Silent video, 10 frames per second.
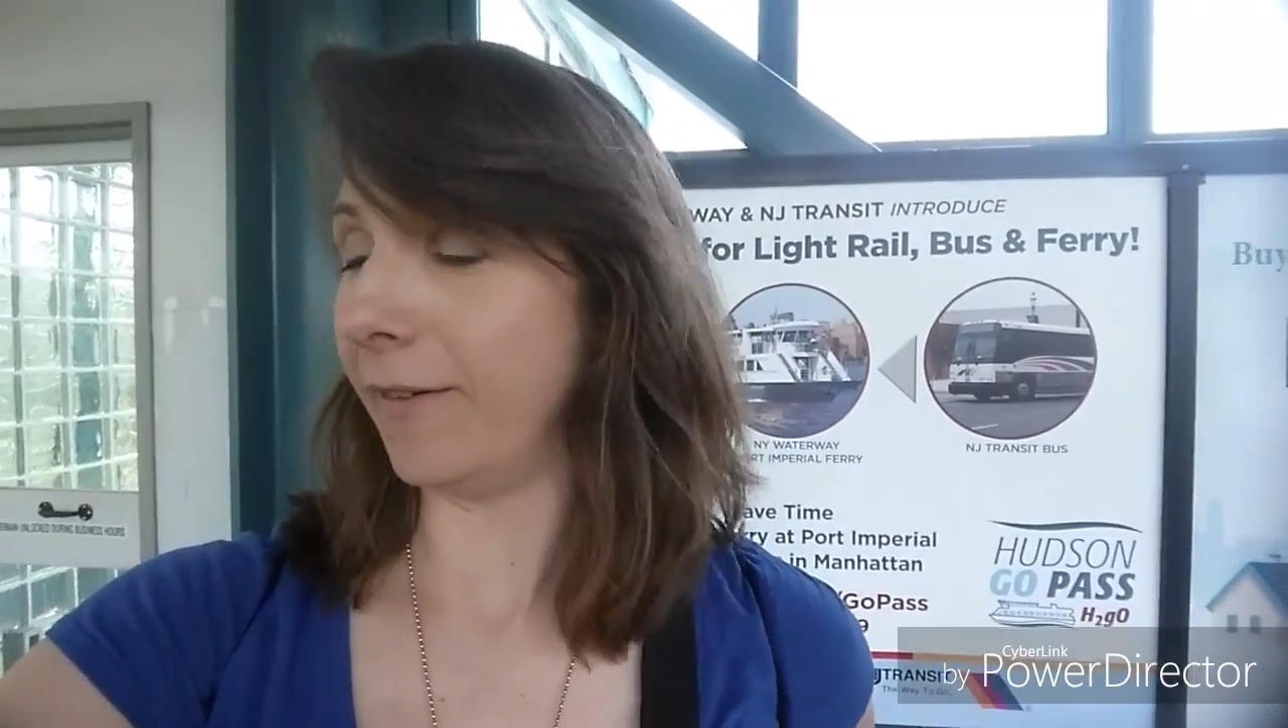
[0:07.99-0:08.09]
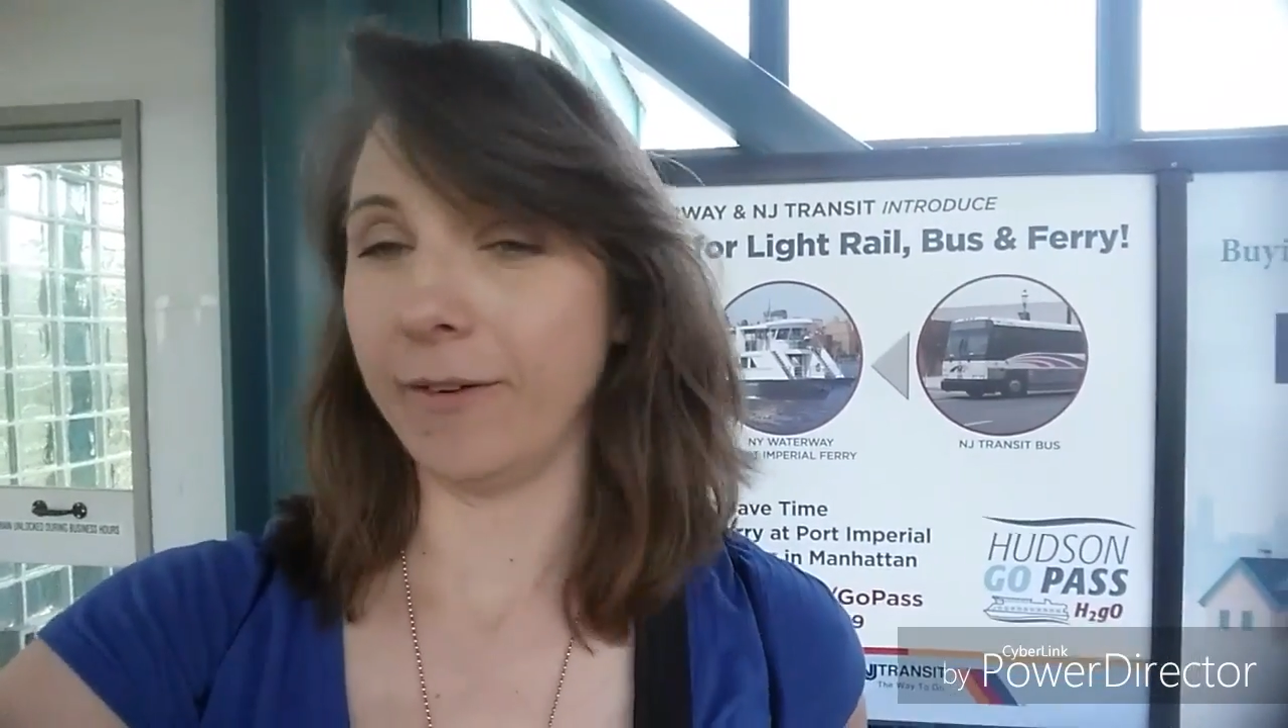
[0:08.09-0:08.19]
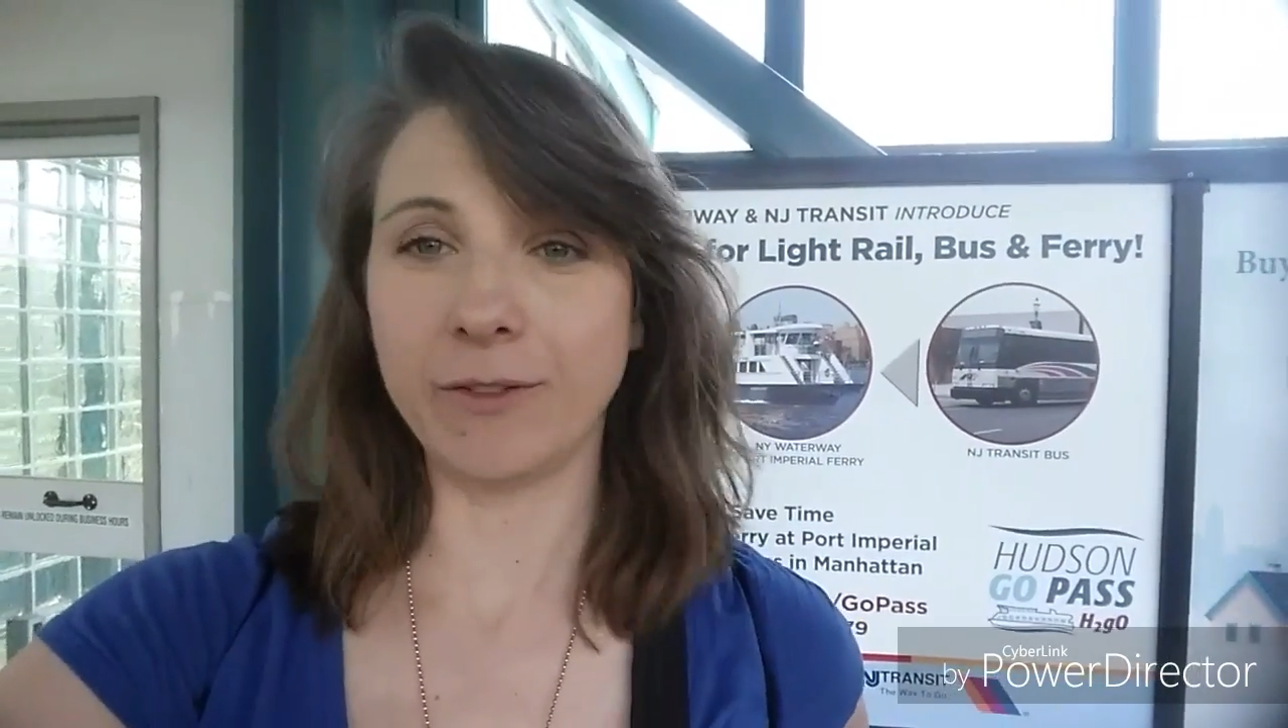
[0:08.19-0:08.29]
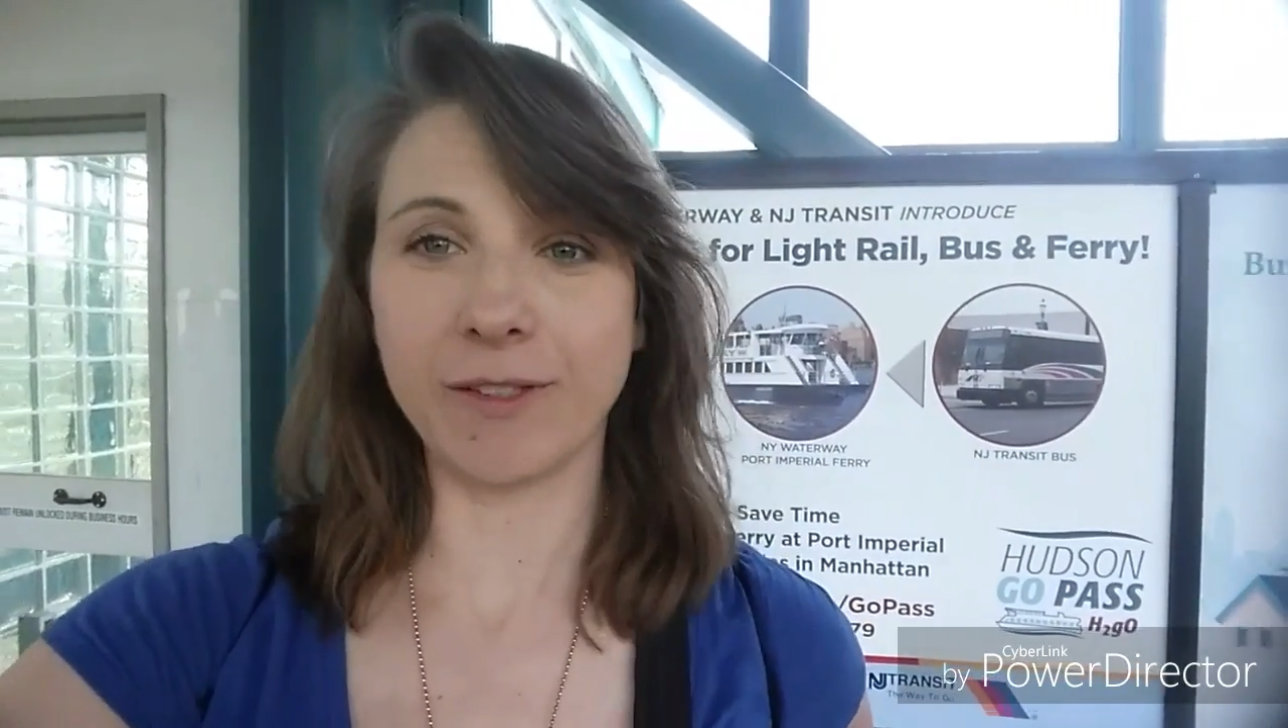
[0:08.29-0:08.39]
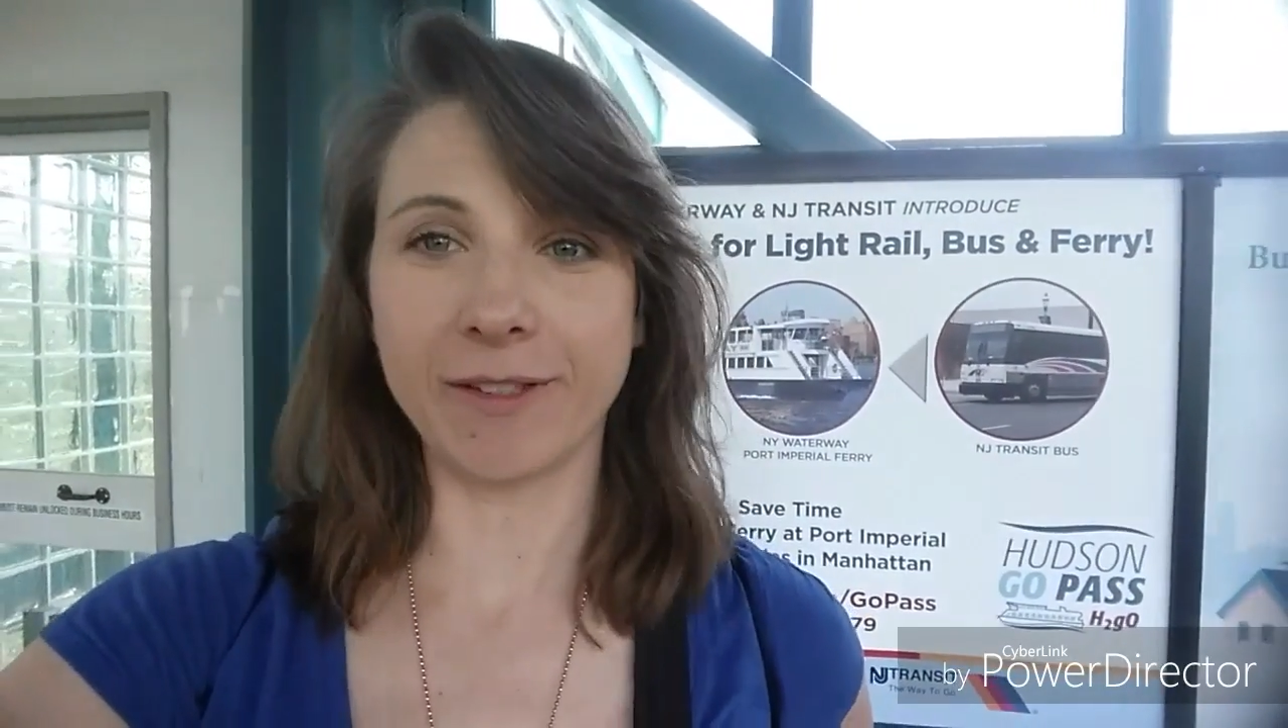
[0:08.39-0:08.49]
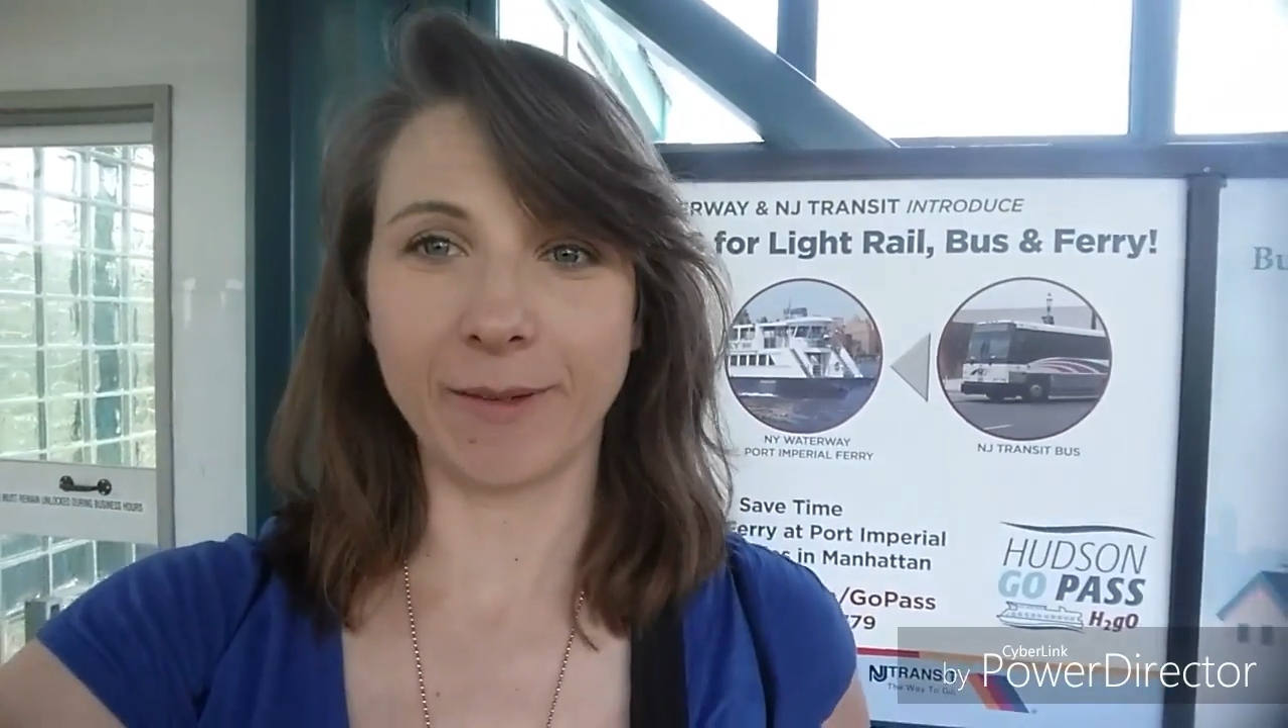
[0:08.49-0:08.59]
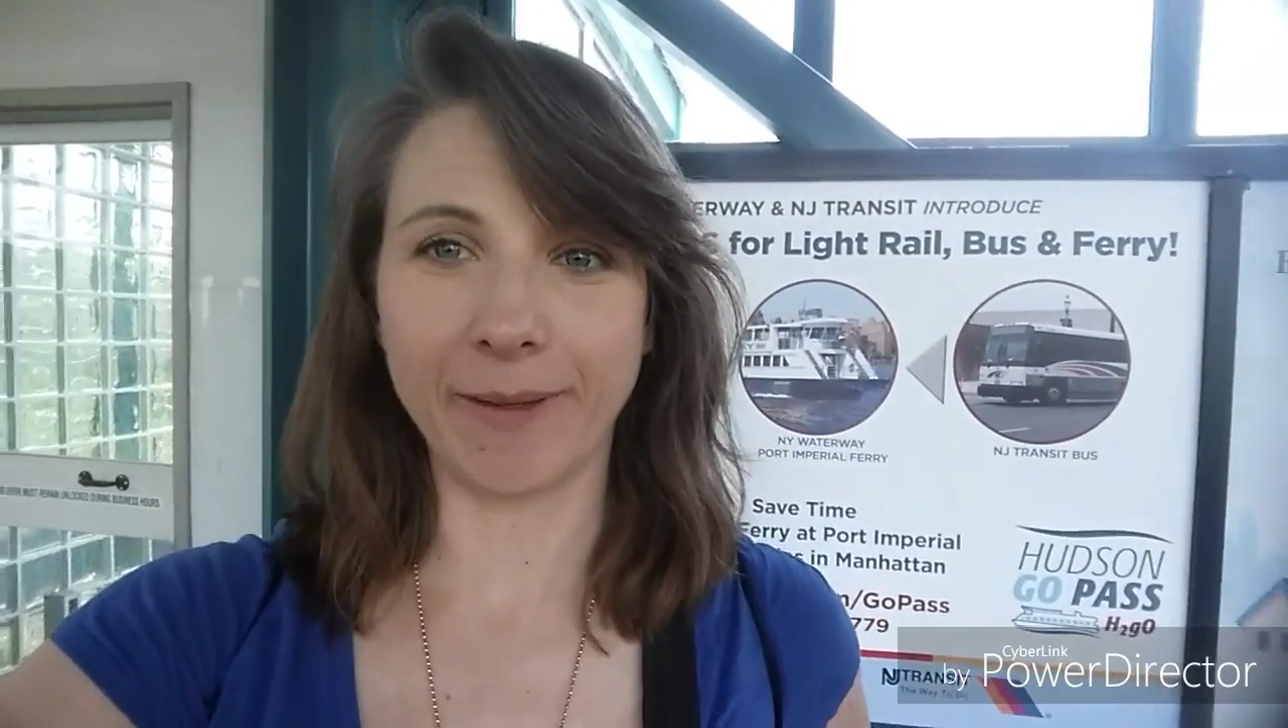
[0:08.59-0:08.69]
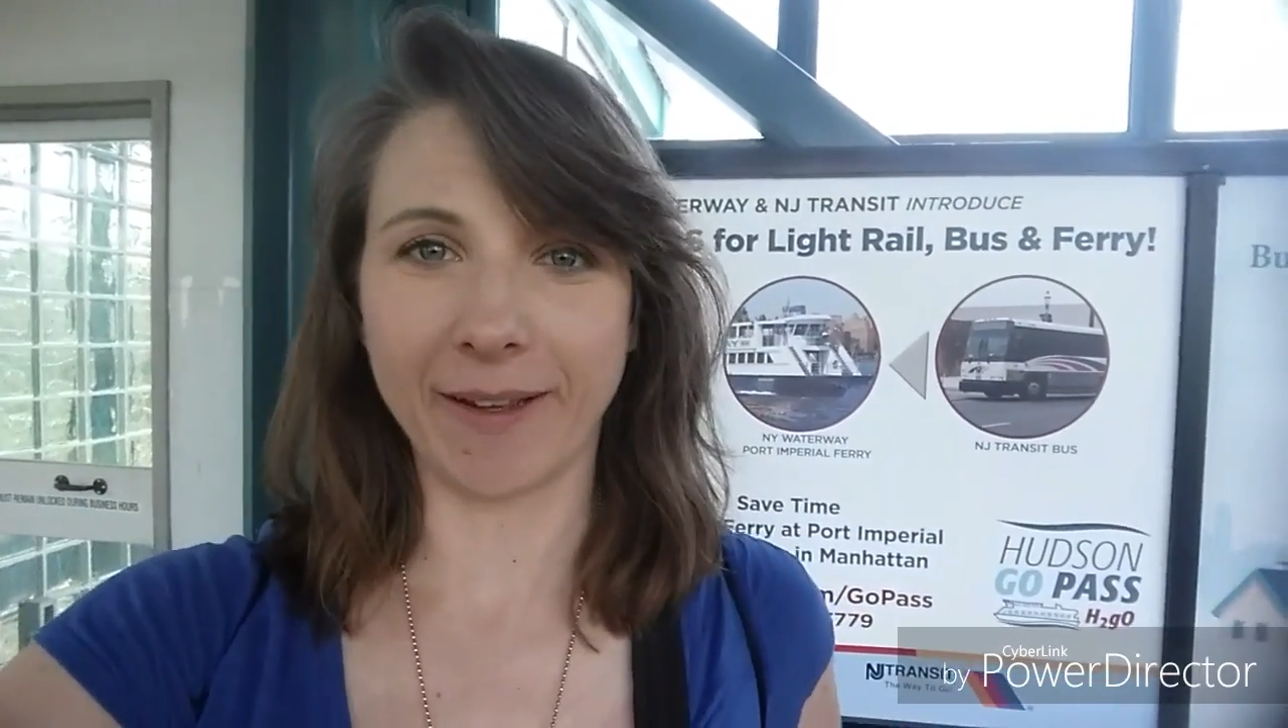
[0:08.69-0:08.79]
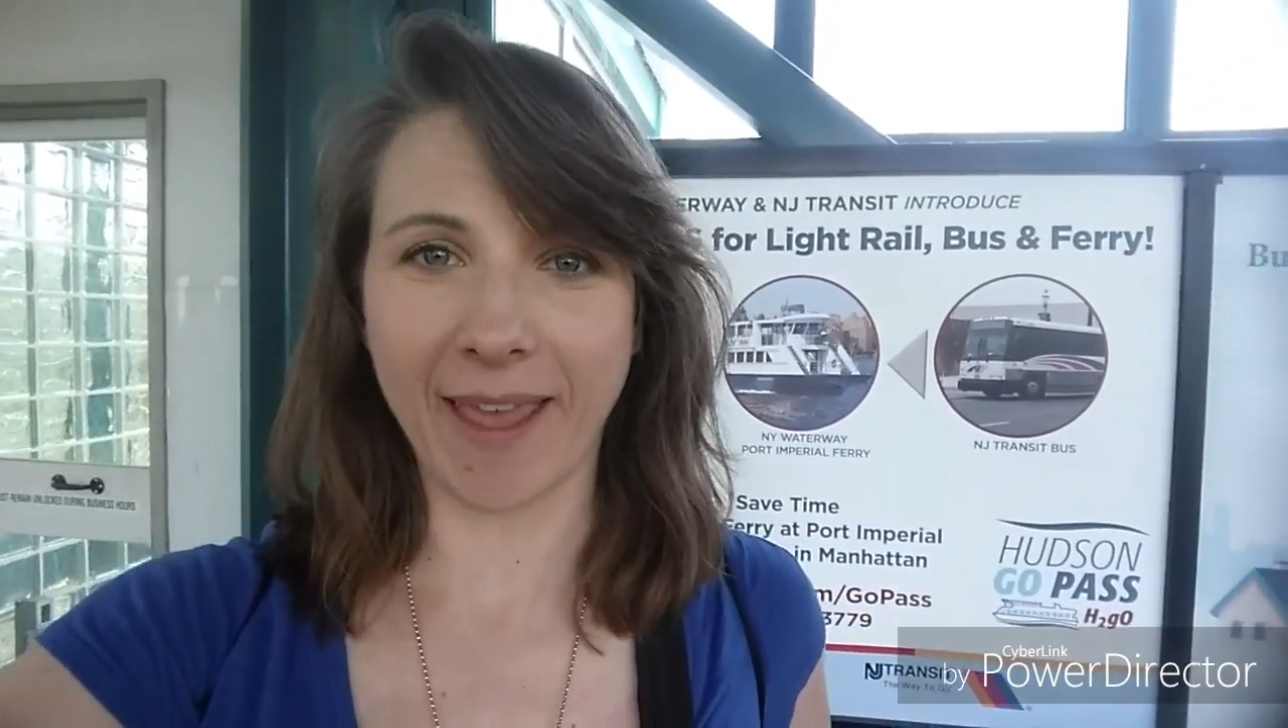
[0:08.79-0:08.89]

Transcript: I don't know if she's gonna be